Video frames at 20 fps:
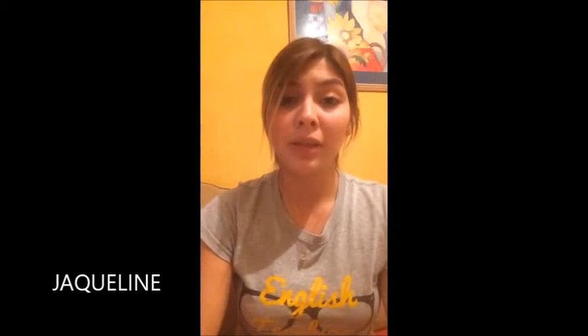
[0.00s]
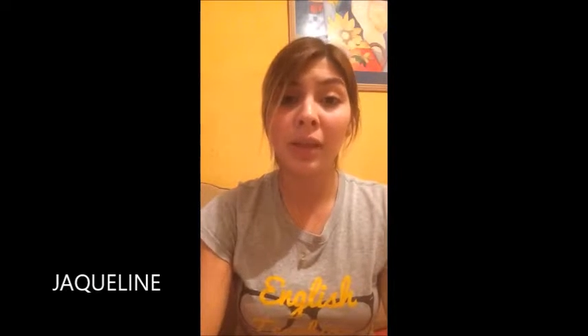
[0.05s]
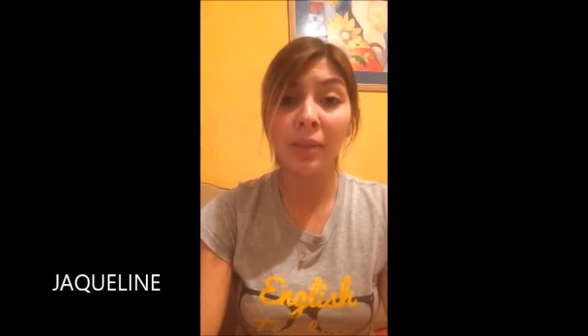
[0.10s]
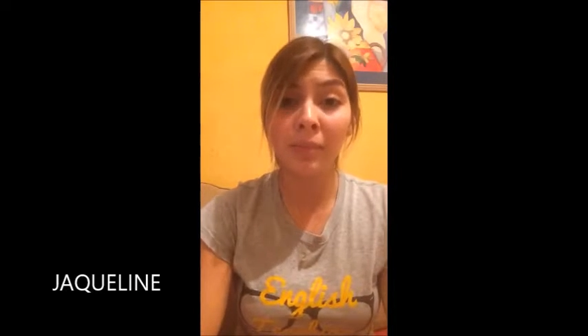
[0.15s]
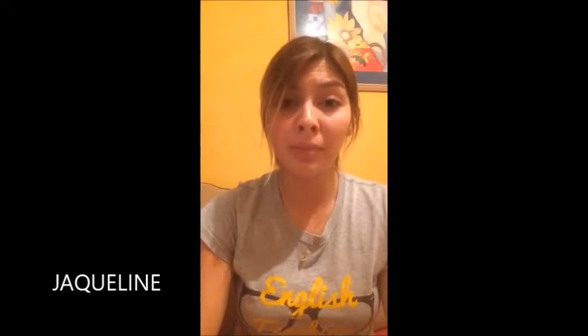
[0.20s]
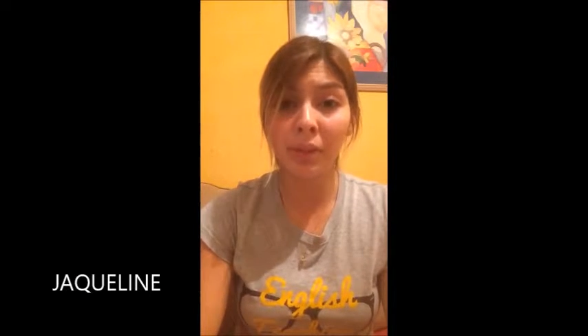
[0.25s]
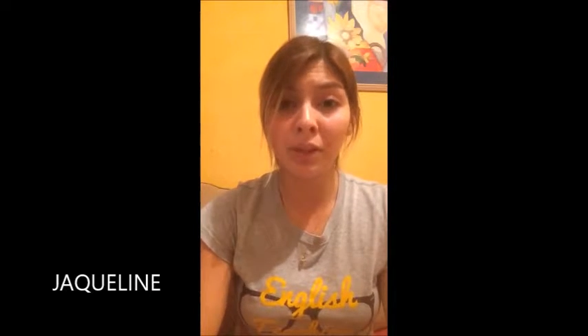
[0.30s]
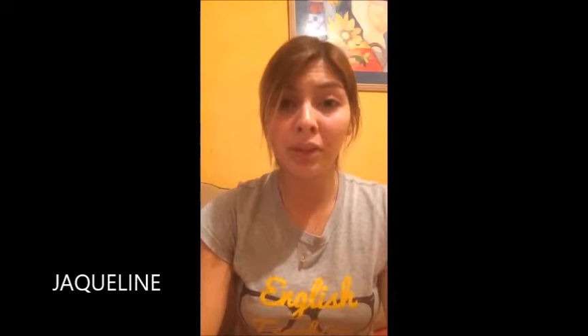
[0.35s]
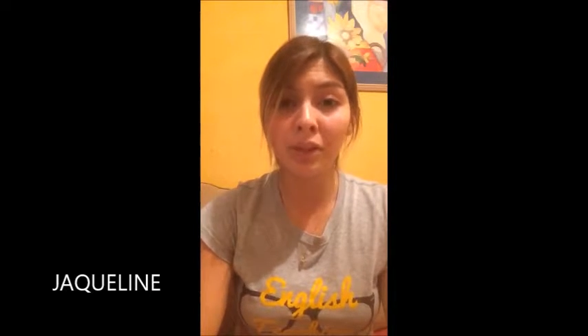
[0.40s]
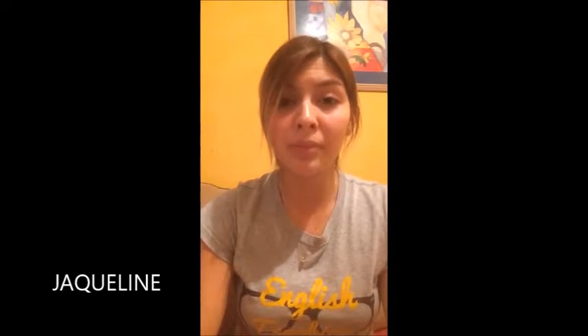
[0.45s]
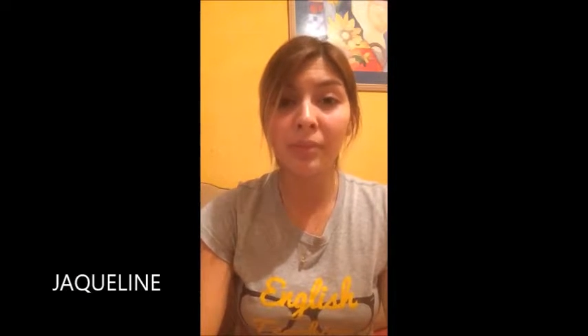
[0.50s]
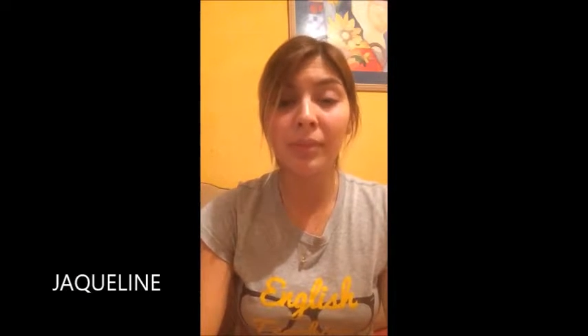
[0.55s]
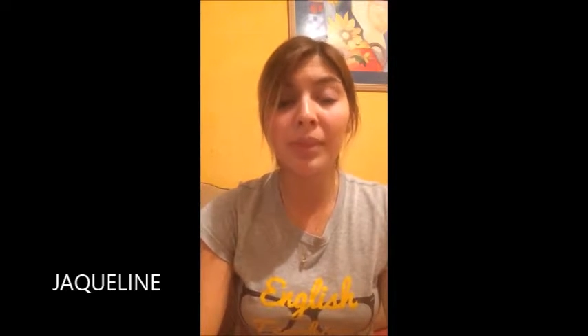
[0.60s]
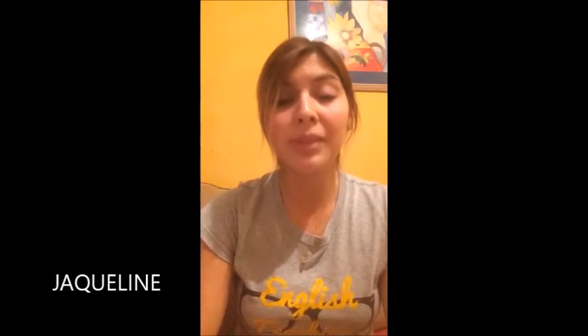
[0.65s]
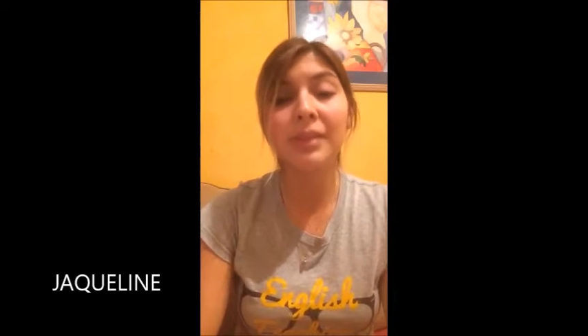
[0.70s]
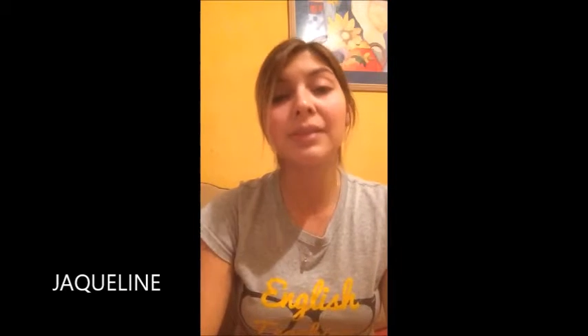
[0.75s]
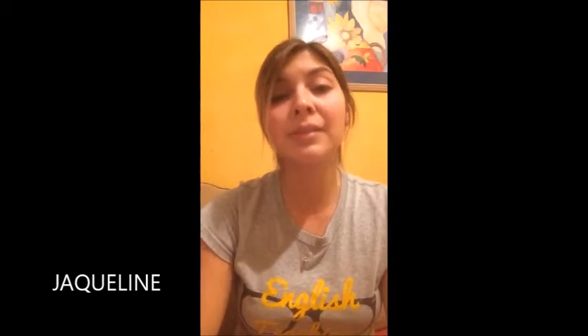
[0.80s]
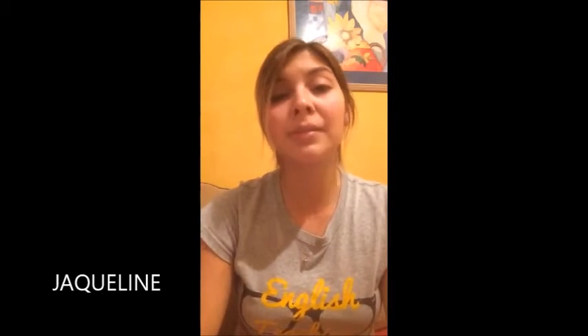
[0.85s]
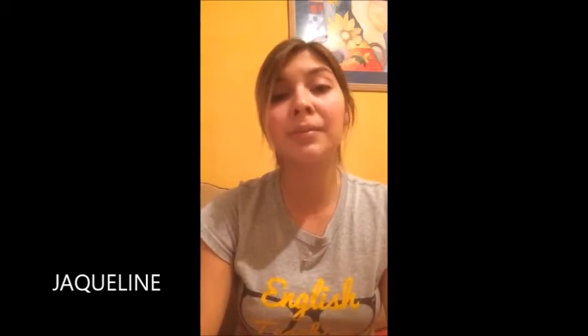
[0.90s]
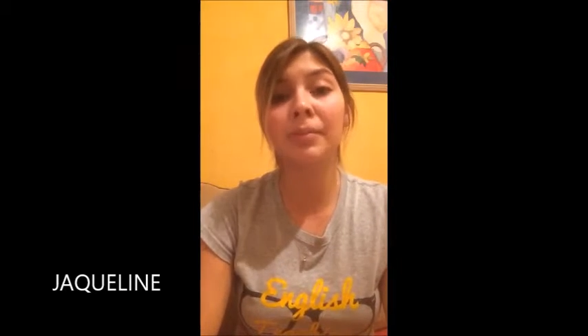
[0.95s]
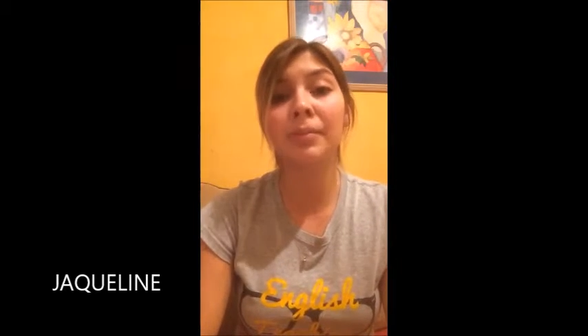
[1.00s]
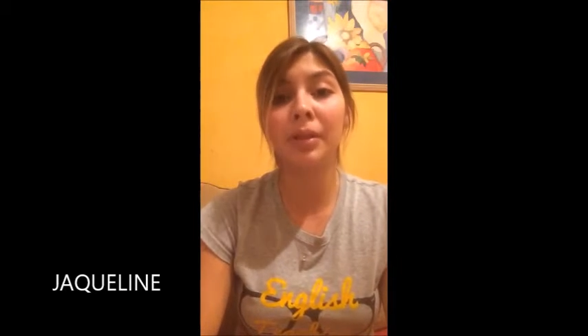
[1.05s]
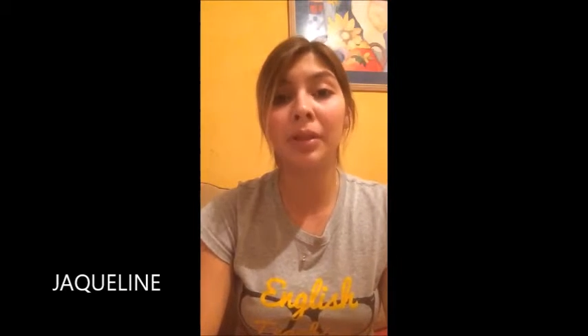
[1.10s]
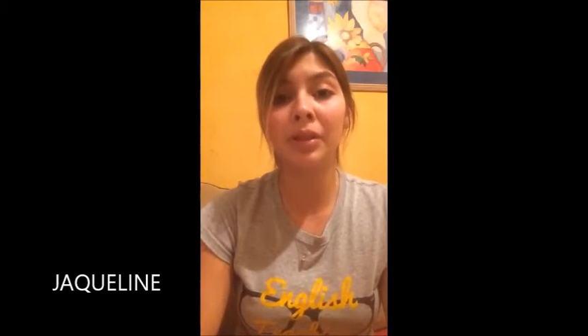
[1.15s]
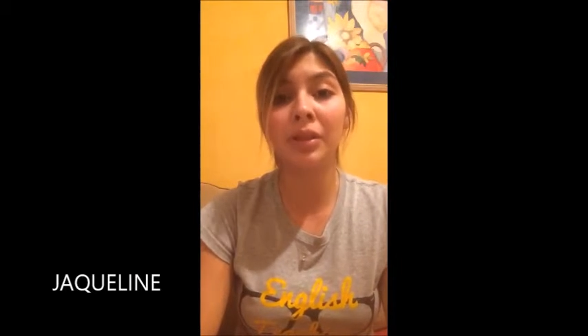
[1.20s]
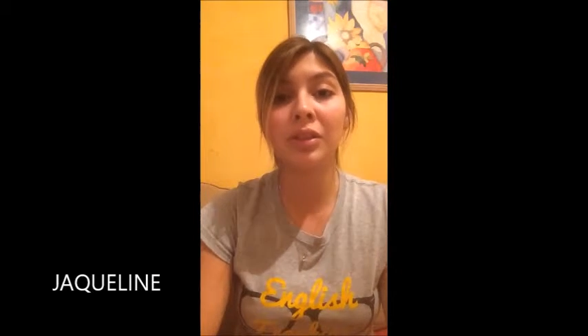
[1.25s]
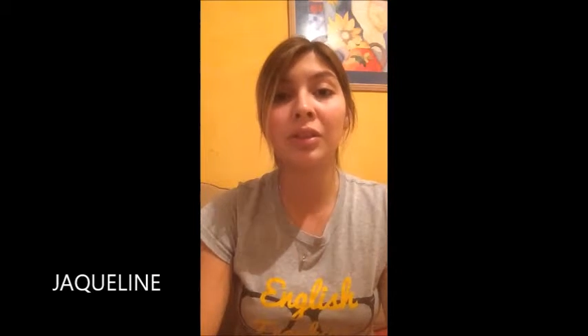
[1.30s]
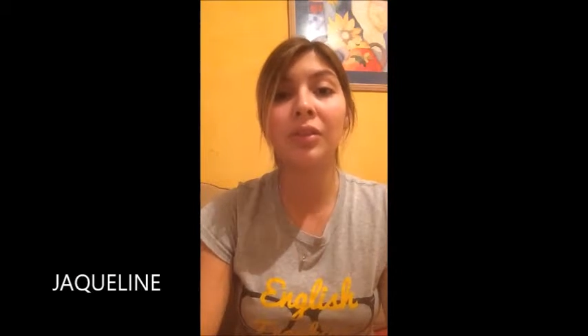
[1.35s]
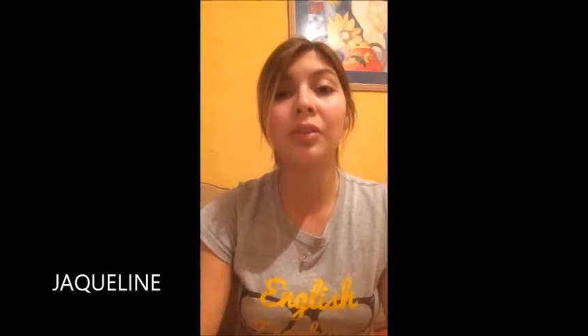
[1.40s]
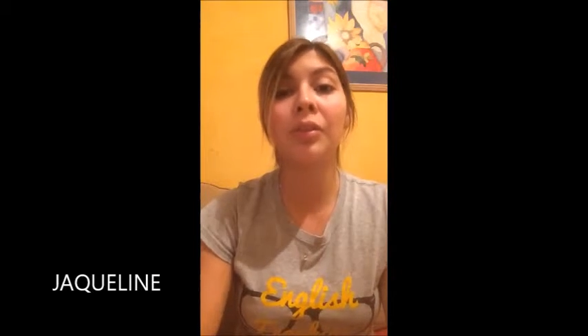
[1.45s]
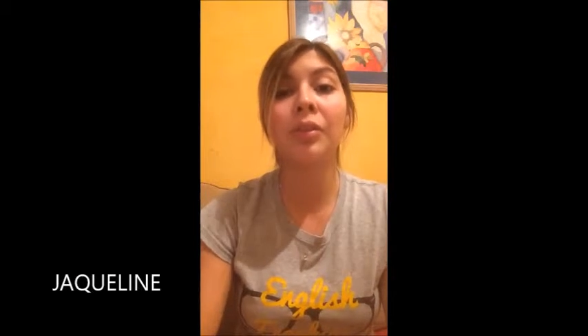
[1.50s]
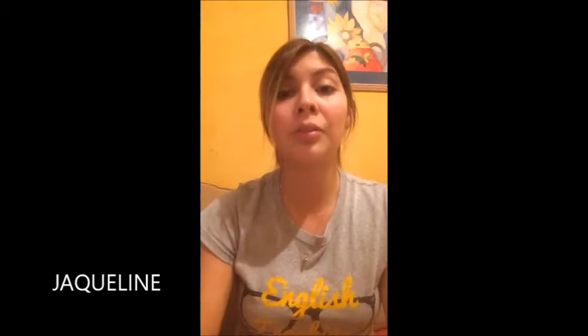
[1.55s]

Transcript: Immersion means submerged